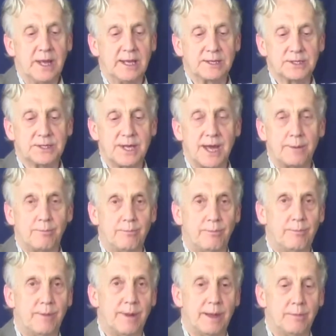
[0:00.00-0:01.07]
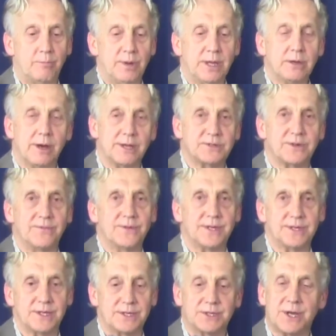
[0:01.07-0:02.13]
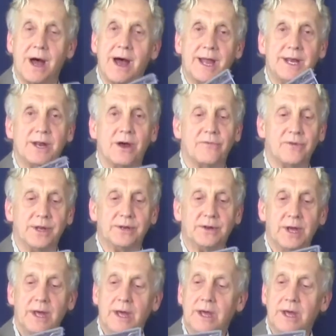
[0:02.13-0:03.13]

is that because of the design of it,